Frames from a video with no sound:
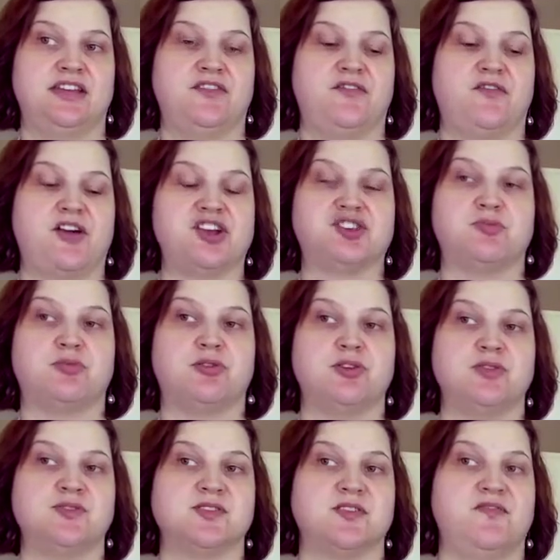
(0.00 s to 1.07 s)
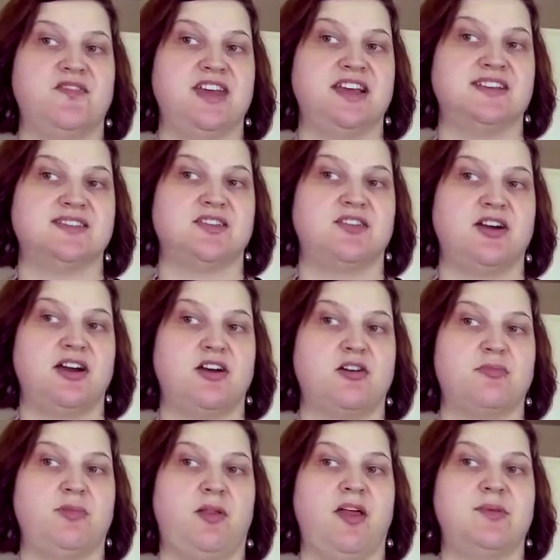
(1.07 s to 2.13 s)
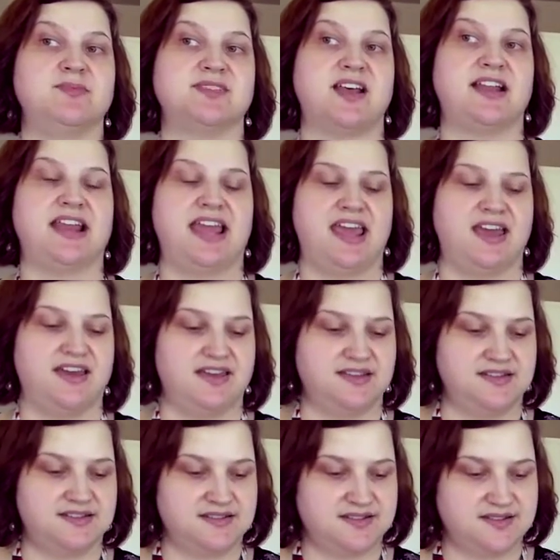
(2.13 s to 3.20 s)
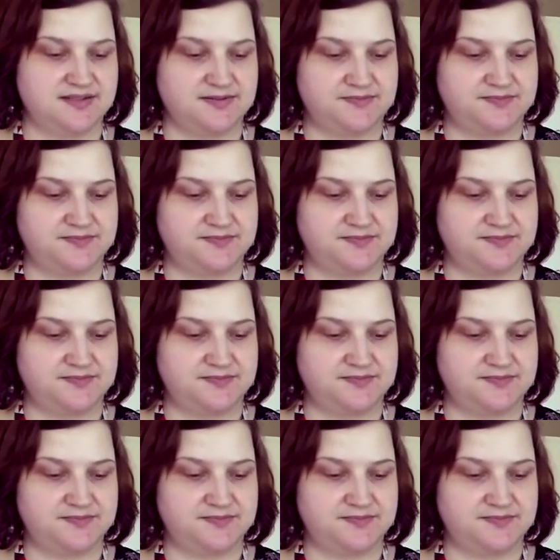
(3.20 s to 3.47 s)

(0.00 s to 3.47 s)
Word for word: fresh prunes or figs or, or plums on hand.